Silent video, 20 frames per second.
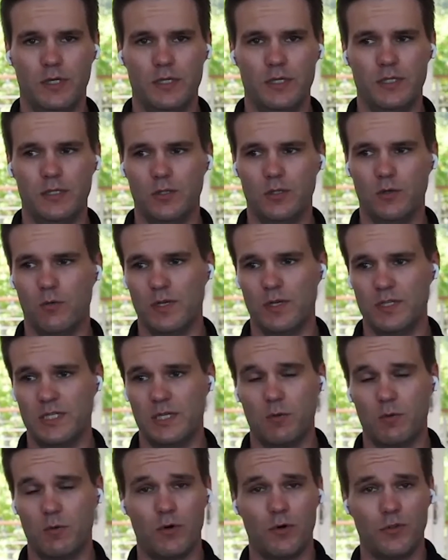Is it the ones
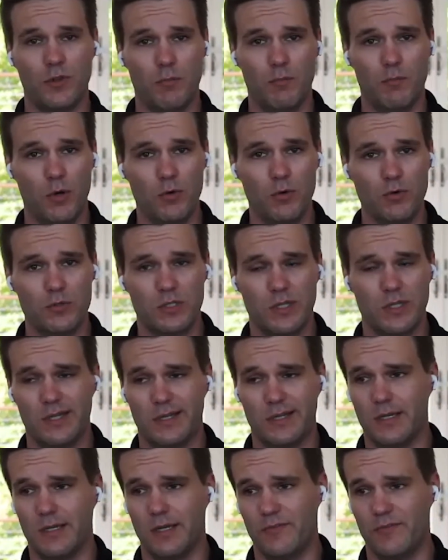that were hurt the most,
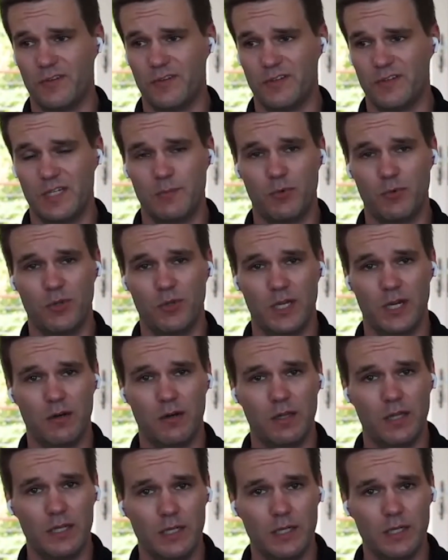like uh, for example, the
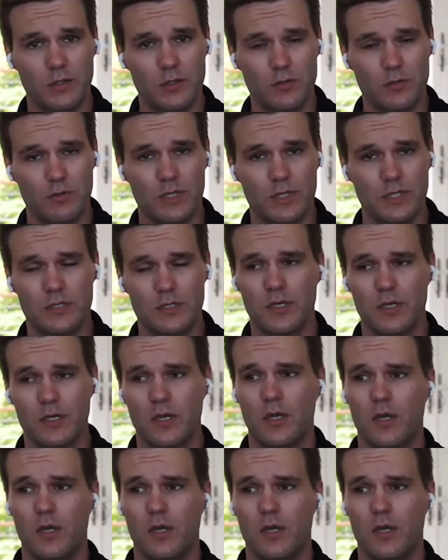airline industries?